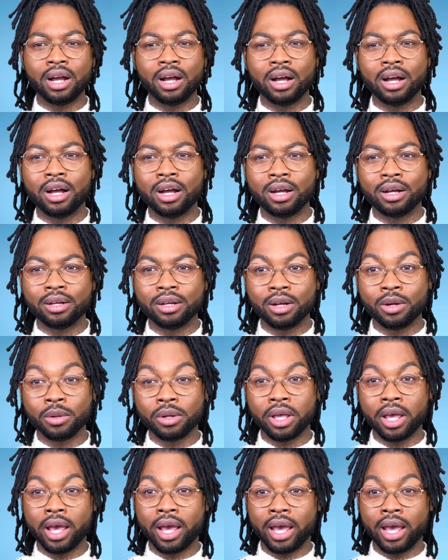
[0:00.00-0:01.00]

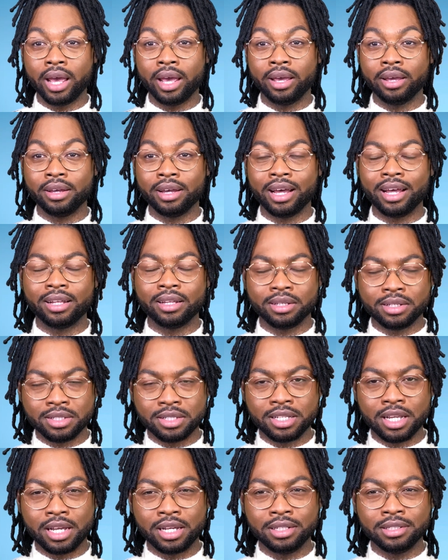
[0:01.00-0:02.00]
Okay,
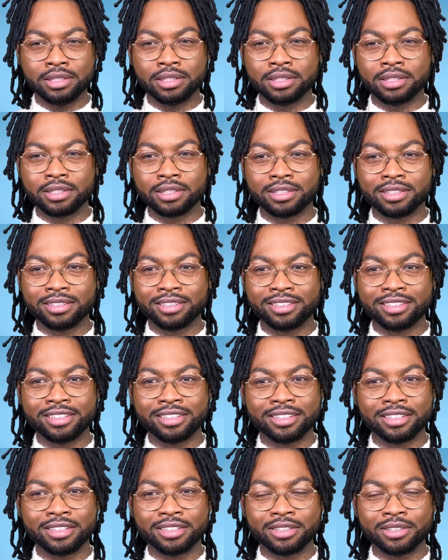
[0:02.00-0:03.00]
Alyssa.
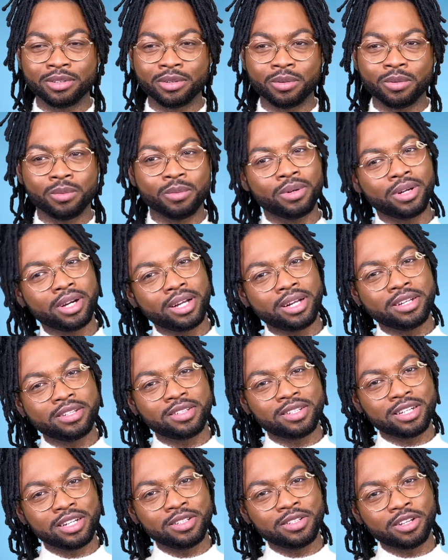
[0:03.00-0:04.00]
What kind of
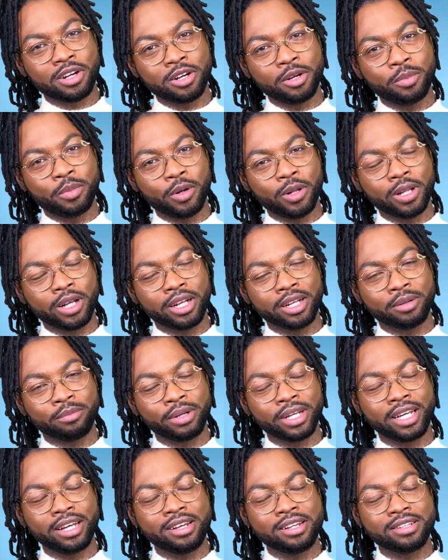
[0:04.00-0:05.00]
stunts are you pulling?
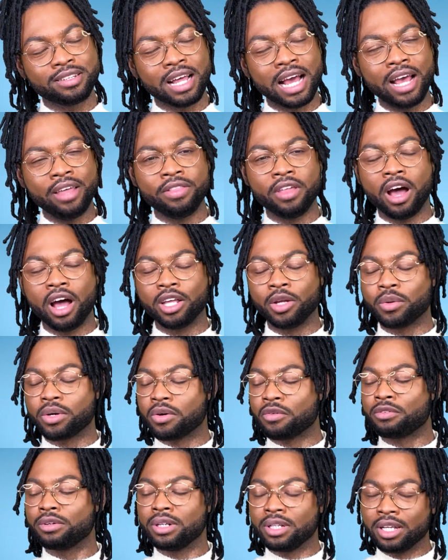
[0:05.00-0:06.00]
Because I thought you were
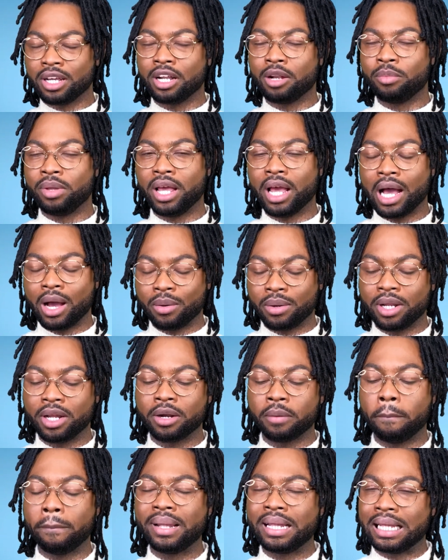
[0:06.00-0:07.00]
really going to be out here
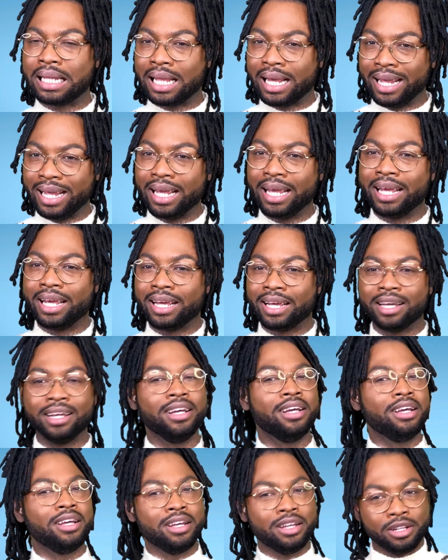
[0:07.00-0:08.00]
playing,
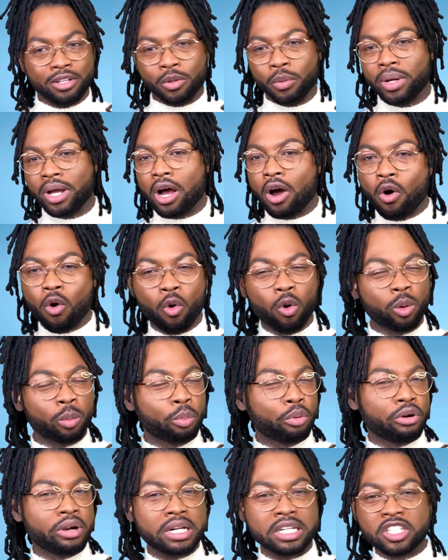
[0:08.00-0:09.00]
doing a whole
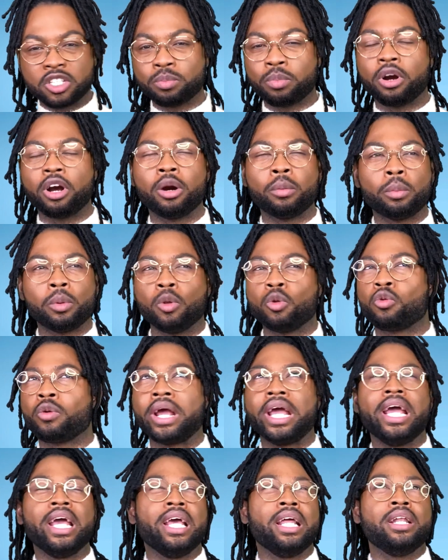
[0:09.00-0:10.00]
Prince Purple
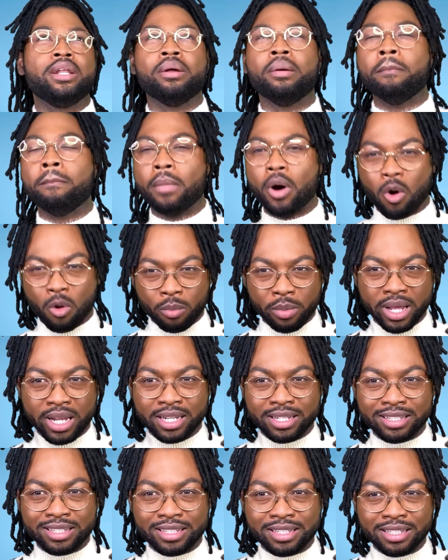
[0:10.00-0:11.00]
Rain
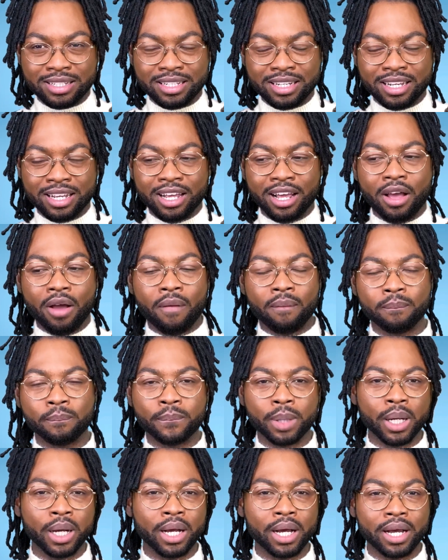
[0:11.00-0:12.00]
moment.
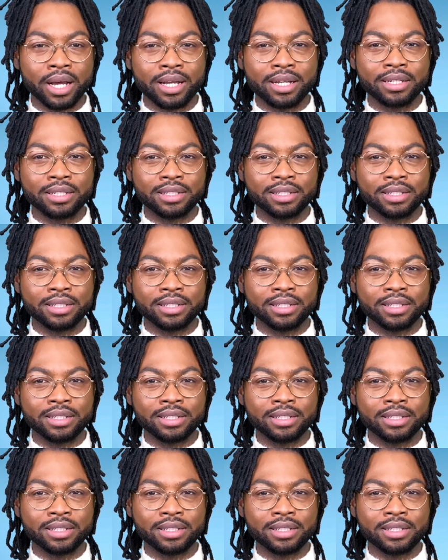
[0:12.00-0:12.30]
But